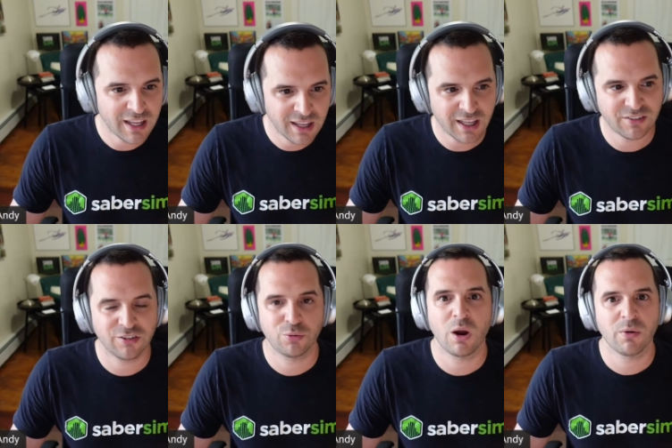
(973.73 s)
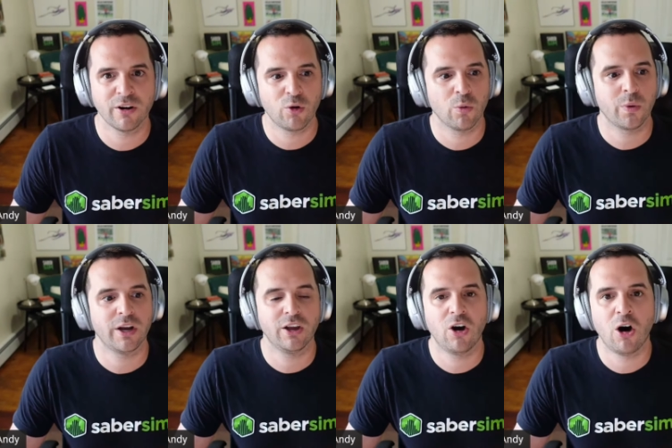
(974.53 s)
And this is where we're
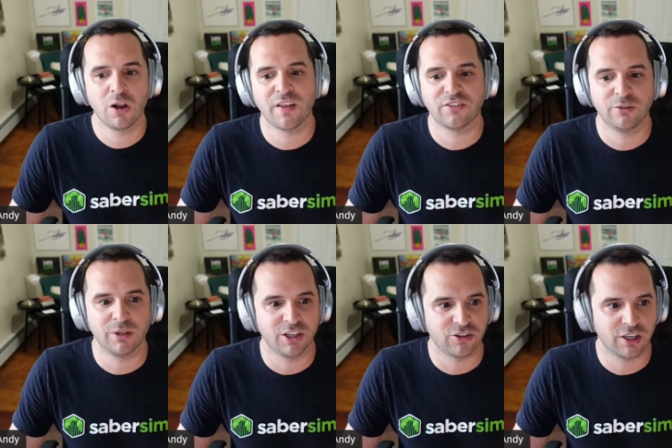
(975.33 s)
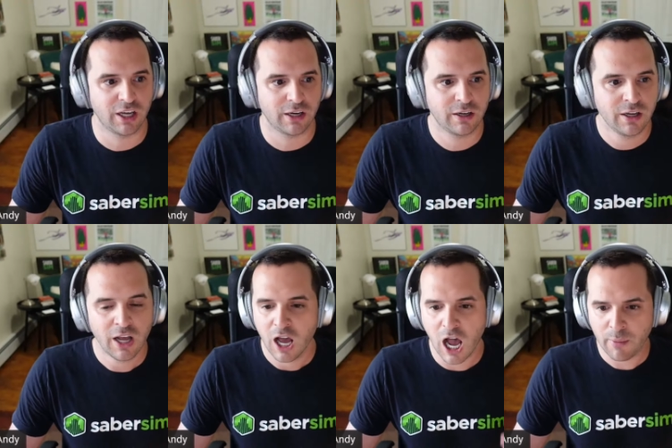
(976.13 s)
incorporating all of that simulation data.
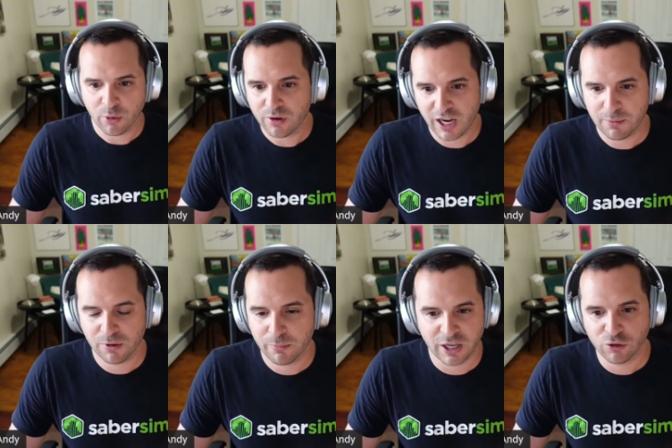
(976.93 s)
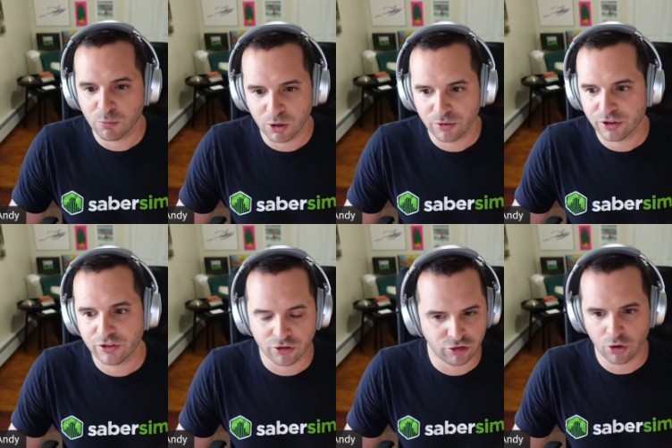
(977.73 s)
I'm going to enable manual mode
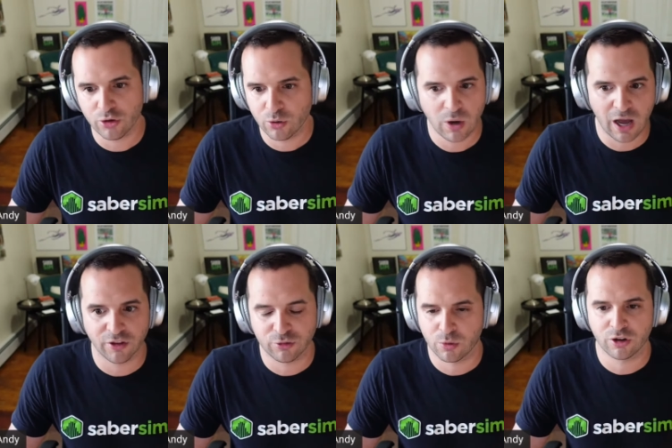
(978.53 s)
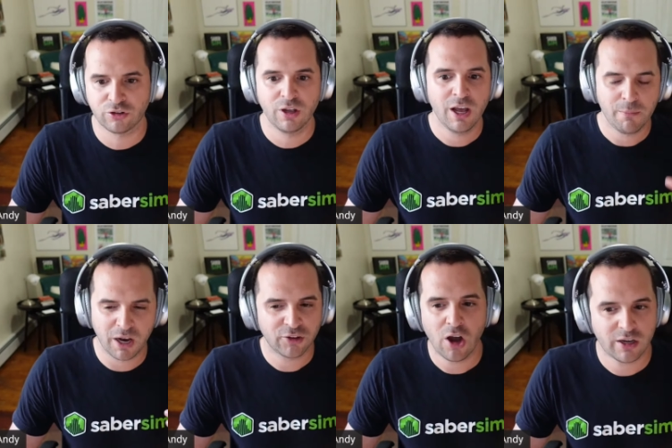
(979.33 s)
to show you how this works,
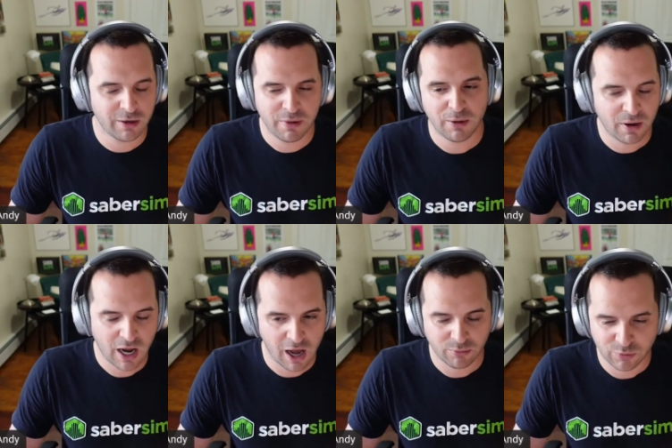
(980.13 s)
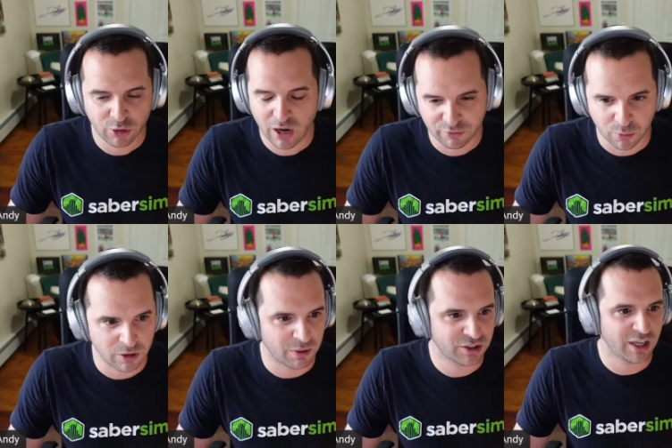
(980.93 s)
but I'll talk in a minute about how you don't have to
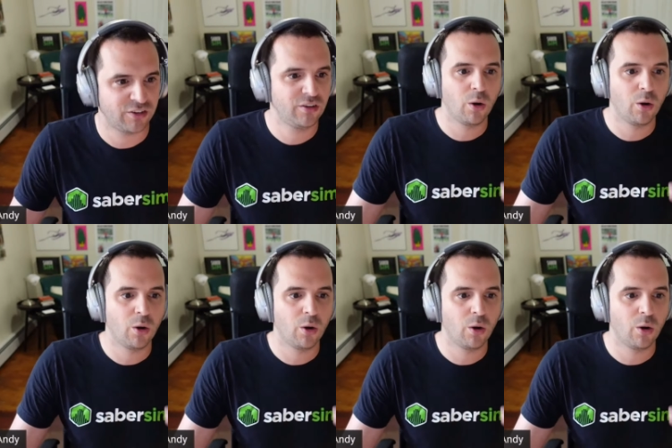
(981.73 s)
worry about that.